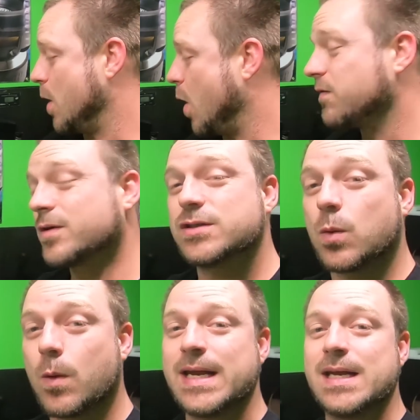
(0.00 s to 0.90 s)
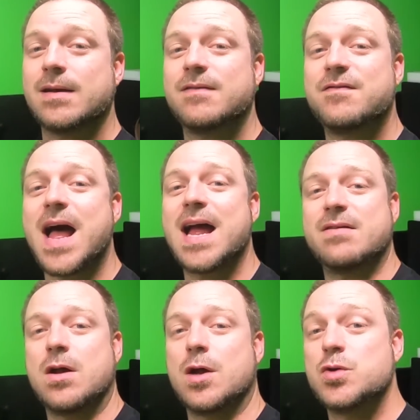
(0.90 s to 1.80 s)
Over
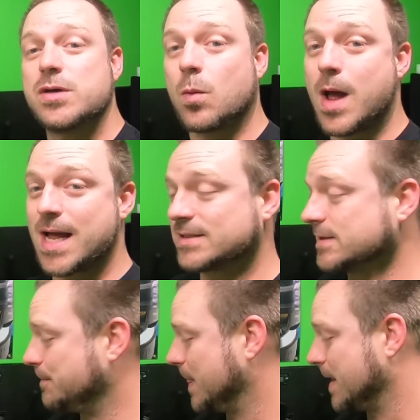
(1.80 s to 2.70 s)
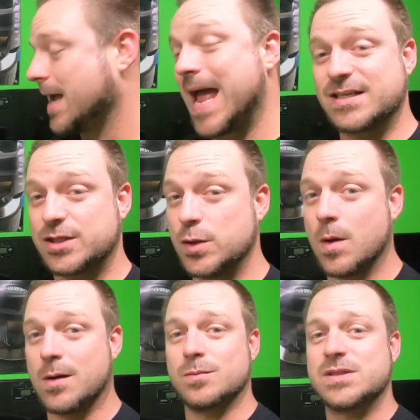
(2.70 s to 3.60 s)
2,500 watts at 2
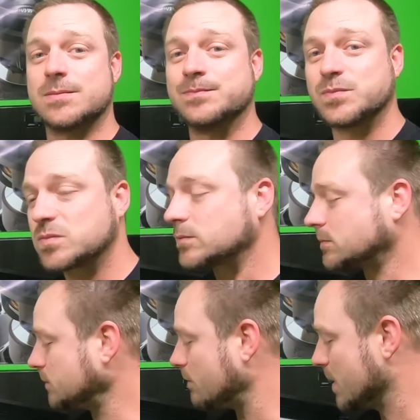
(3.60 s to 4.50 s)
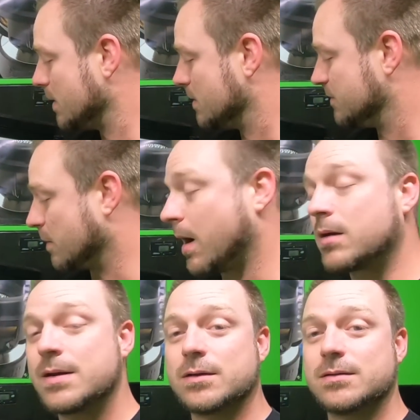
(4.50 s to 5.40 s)
ohms from our
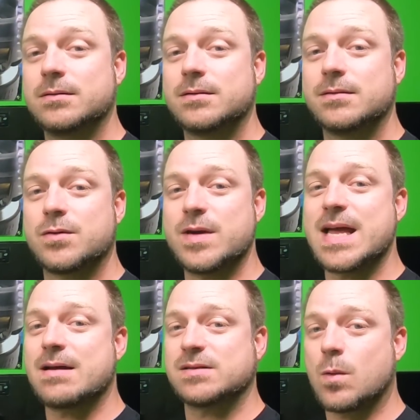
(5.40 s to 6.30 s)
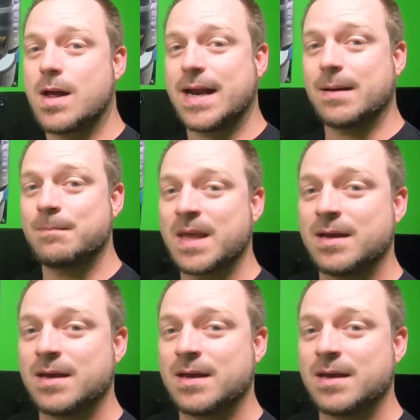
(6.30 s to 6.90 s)
little 3,000 watt amp.